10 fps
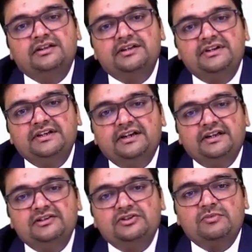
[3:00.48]
giving
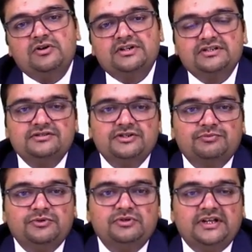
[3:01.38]
details about its
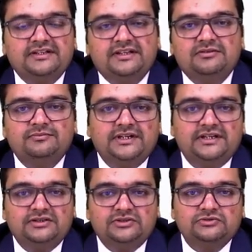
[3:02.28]
dispute and the
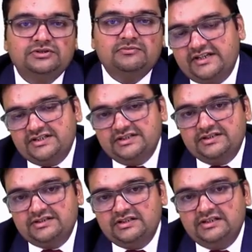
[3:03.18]
complaint to the
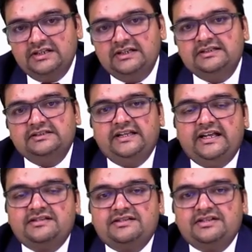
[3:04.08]
exchange. The
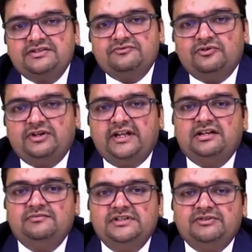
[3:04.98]
exchange would
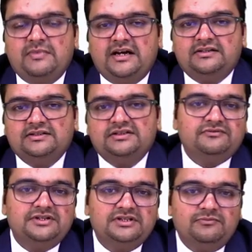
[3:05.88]
take up this matter
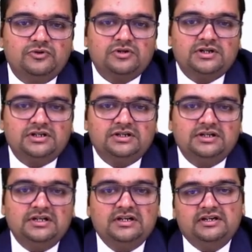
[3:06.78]
with the broker,
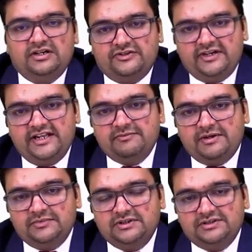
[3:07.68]
a trading
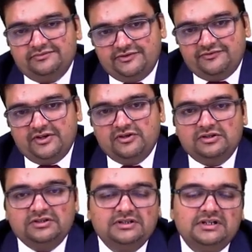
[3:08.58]
member, which we call,